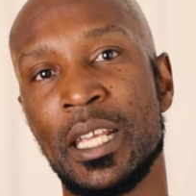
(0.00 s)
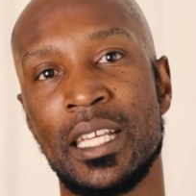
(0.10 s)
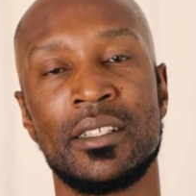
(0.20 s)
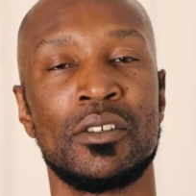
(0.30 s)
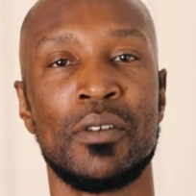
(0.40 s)

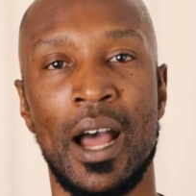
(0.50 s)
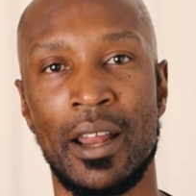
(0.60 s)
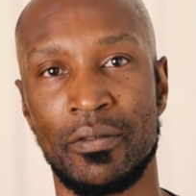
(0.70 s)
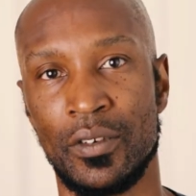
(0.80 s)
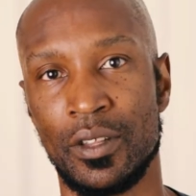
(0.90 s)
me it's too
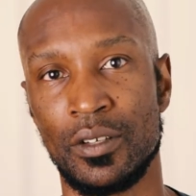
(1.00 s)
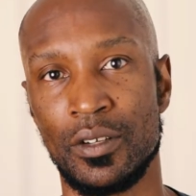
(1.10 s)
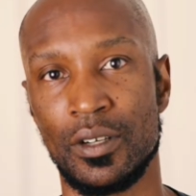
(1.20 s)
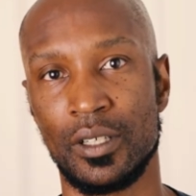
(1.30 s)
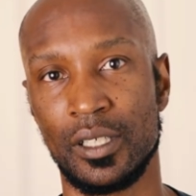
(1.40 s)
hot for the
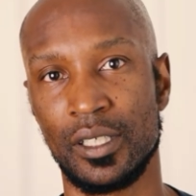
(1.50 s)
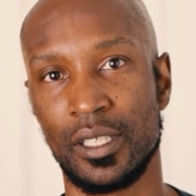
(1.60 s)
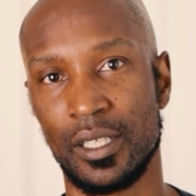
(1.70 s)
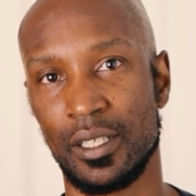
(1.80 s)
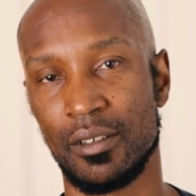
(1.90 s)
dog,
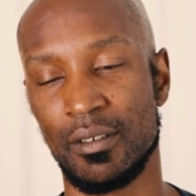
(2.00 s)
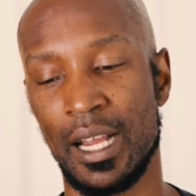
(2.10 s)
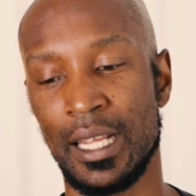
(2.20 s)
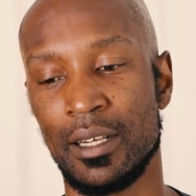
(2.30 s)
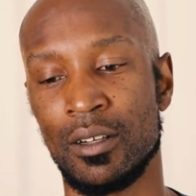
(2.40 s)

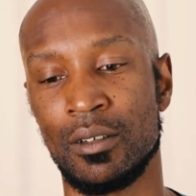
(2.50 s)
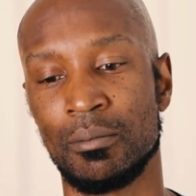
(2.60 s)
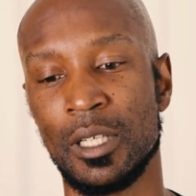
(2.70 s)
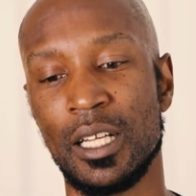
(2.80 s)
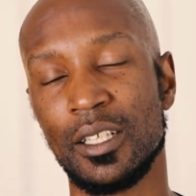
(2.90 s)
right?
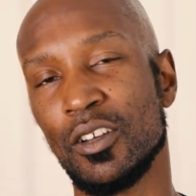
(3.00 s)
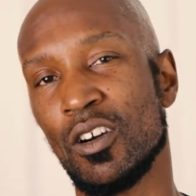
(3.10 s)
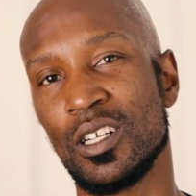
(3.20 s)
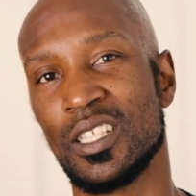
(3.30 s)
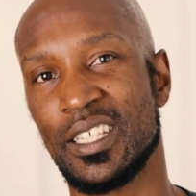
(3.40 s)

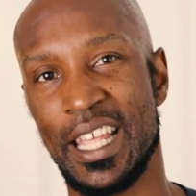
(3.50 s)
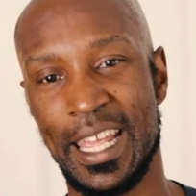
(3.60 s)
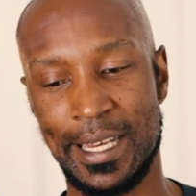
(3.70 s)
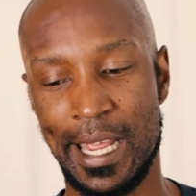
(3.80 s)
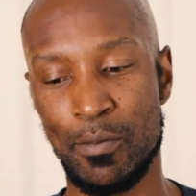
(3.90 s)
Dogs,
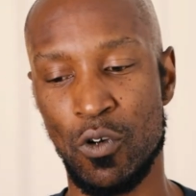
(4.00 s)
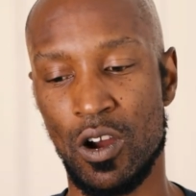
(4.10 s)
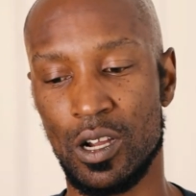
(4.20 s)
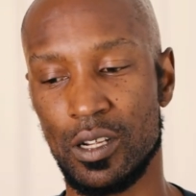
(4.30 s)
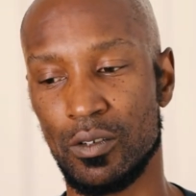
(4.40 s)
they
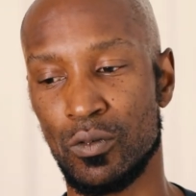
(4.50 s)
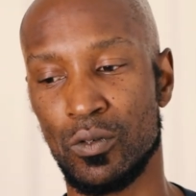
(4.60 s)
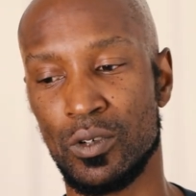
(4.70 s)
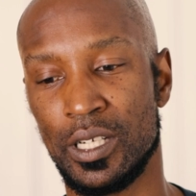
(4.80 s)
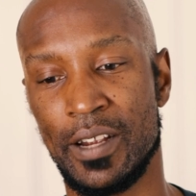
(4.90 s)
walk,
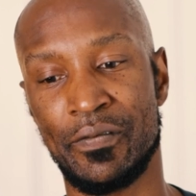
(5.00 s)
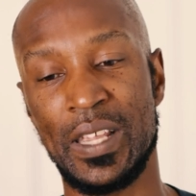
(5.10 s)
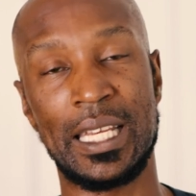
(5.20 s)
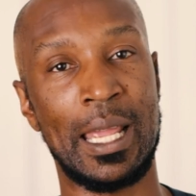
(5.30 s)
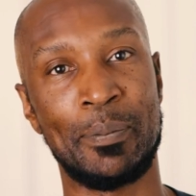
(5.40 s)
their
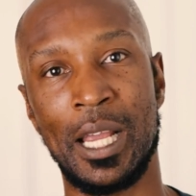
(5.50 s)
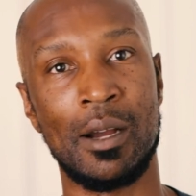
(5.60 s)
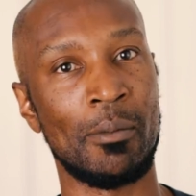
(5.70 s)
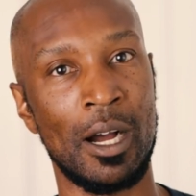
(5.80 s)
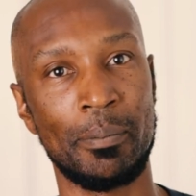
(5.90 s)
feet, they pick them